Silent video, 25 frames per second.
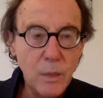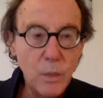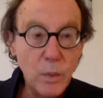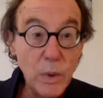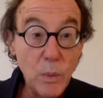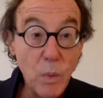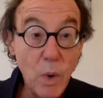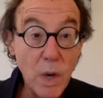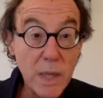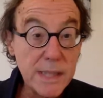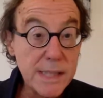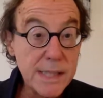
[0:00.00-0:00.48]

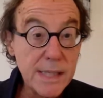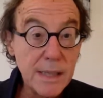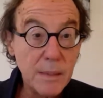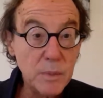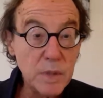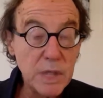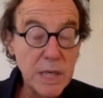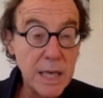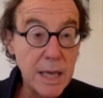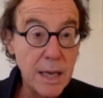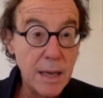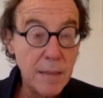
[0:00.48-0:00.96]
we want
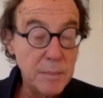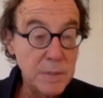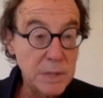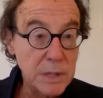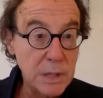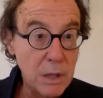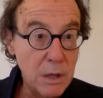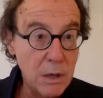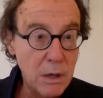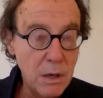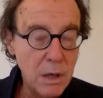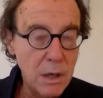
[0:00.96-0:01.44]
someone to come
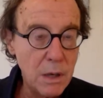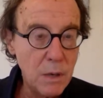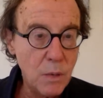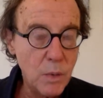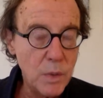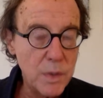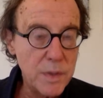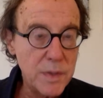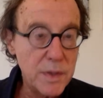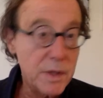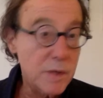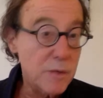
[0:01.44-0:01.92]
along
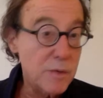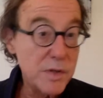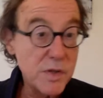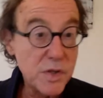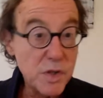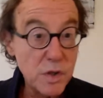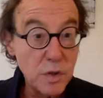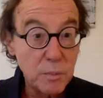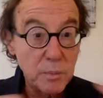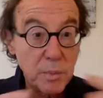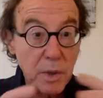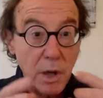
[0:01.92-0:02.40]
with a
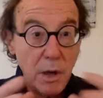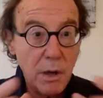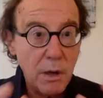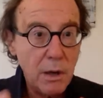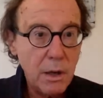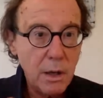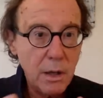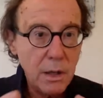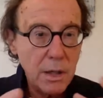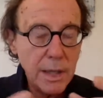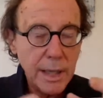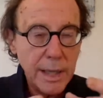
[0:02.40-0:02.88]
crystal
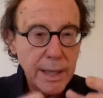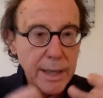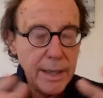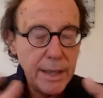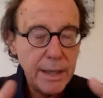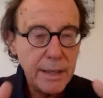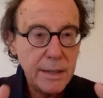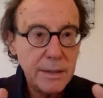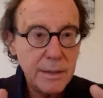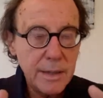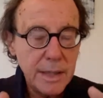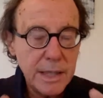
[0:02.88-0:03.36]
ball
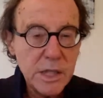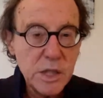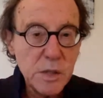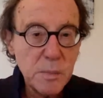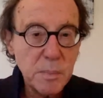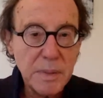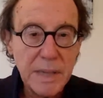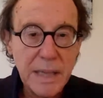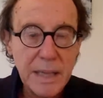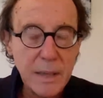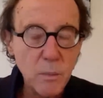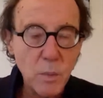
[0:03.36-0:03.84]
and
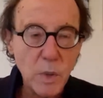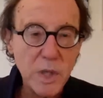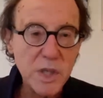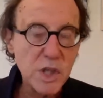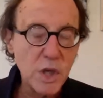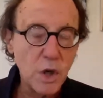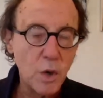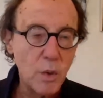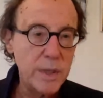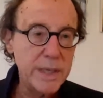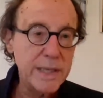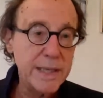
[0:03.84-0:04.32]
explain
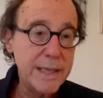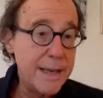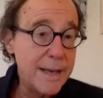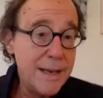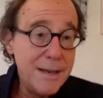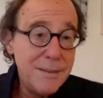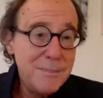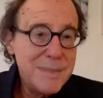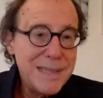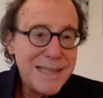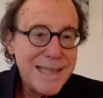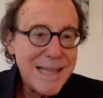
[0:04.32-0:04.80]
what's going to
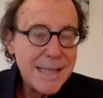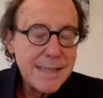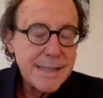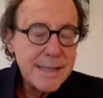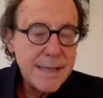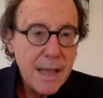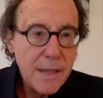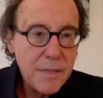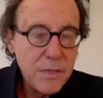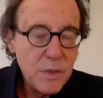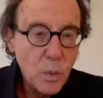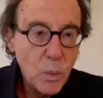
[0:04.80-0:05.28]
come, but that's
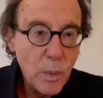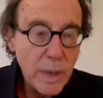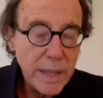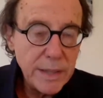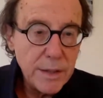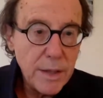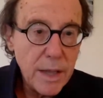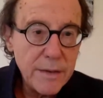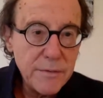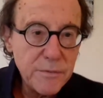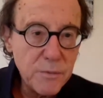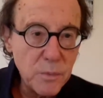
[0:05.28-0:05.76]
not the way
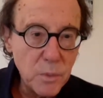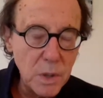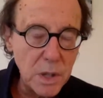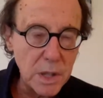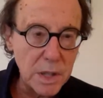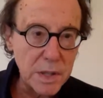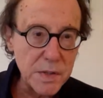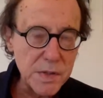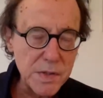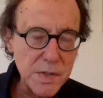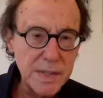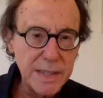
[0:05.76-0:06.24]
life
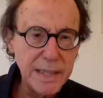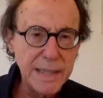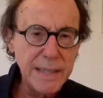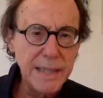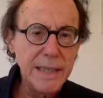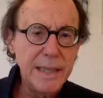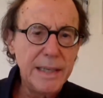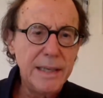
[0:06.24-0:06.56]
works.